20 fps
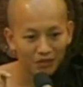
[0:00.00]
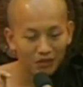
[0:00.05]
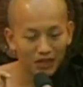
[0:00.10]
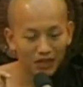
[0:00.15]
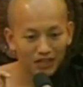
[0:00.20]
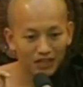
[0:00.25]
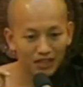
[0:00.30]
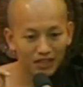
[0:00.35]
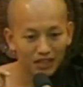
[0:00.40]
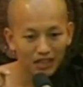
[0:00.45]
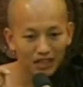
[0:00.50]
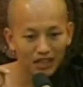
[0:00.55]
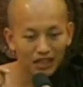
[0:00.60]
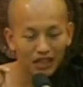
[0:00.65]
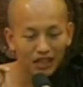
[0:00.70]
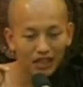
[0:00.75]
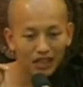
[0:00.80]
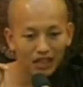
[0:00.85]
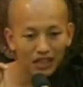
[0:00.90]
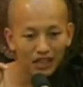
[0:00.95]
But
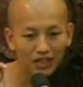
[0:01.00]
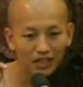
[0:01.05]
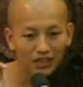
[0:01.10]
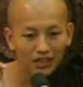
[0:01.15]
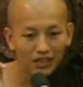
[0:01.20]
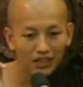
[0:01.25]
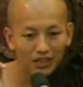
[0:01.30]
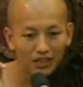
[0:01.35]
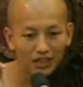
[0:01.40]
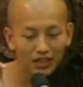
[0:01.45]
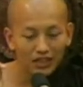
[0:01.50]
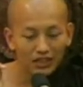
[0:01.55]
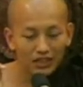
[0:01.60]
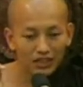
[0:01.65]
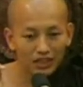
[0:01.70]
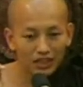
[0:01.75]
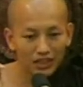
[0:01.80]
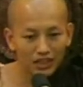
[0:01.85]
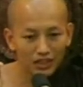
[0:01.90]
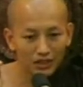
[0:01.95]
at
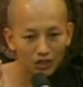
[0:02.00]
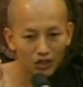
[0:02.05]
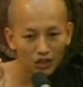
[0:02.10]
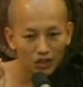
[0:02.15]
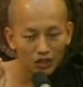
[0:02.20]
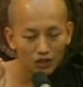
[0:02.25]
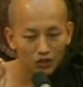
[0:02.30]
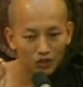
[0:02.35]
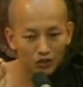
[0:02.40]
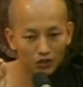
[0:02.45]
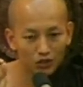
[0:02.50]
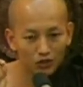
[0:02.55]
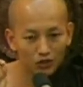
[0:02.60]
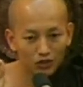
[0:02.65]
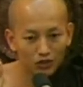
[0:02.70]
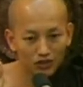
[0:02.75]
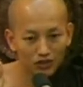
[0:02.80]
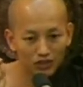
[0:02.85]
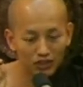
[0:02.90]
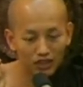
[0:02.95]
that time, you
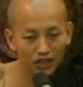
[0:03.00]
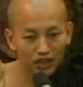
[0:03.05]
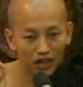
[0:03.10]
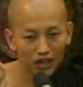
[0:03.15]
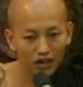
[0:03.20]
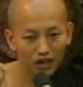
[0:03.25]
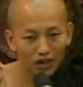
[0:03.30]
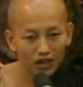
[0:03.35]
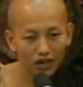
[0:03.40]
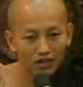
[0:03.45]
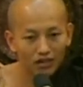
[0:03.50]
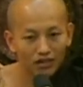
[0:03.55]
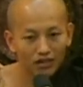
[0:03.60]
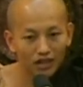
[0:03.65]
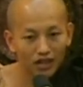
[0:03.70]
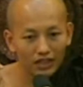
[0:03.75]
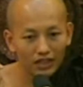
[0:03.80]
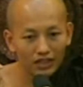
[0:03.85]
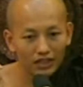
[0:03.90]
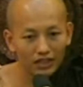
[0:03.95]
say,
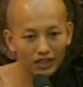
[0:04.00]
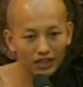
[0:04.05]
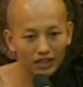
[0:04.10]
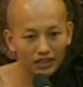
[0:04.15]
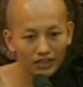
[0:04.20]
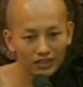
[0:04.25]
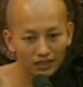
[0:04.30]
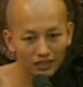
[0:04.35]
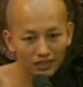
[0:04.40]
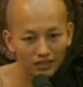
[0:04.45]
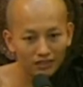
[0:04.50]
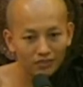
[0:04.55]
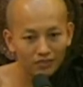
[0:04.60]
I can